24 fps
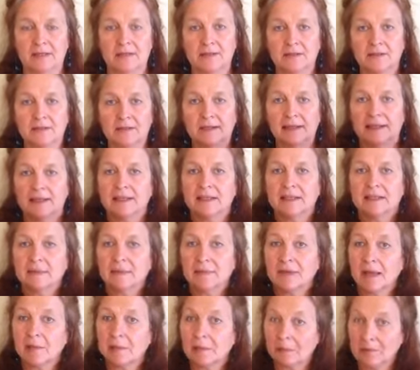So you can let them
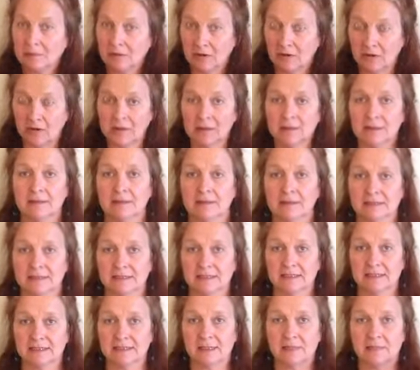come apart, which
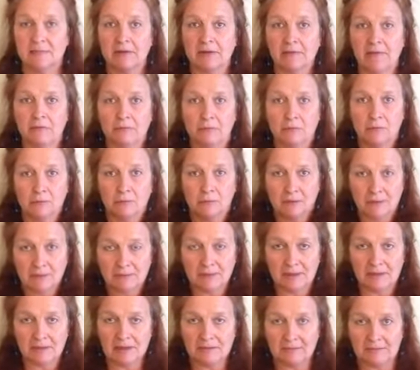is coming forward
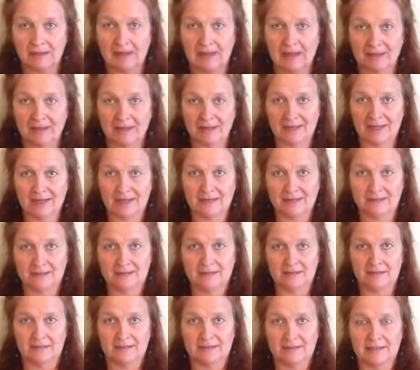around your back. My hands are
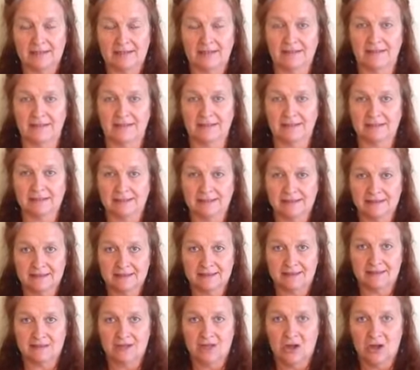doing it kind of like
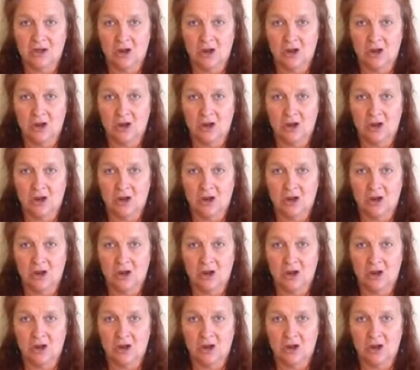this.